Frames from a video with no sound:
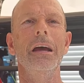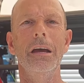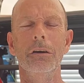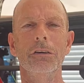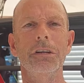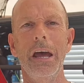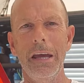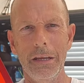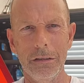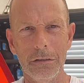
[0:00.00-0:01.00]

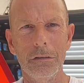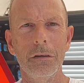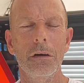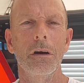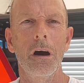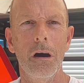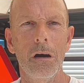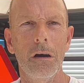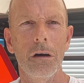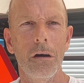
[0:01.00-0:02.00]
entertained
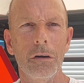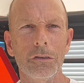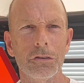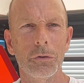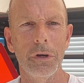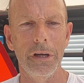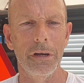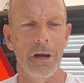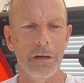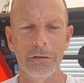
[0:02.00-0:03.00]
on a
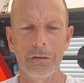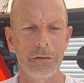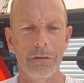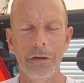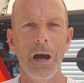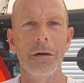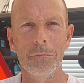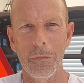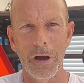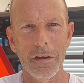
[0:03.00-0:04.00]
screen. I got
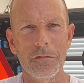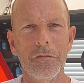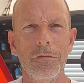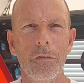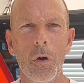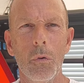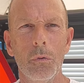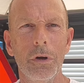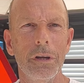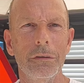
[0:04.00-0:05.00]
my
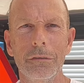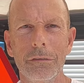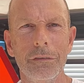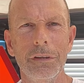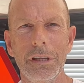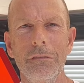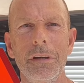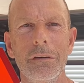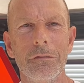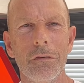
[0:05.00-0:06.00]
phone and
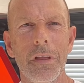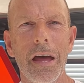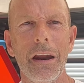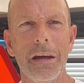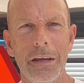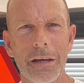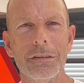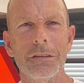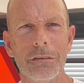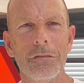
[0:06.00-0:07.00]
TV for that, I
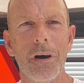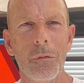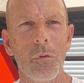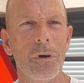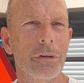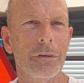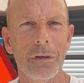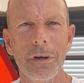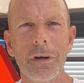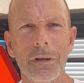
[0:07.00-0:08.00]
guess, if I want
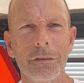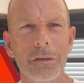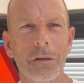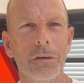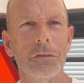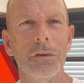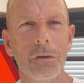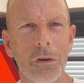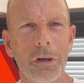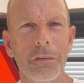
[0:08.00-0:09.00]
to
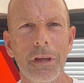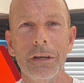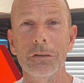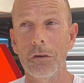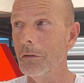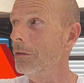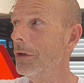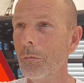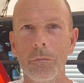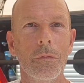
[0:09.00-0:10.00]
look at things other
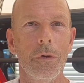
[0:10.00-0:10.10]
than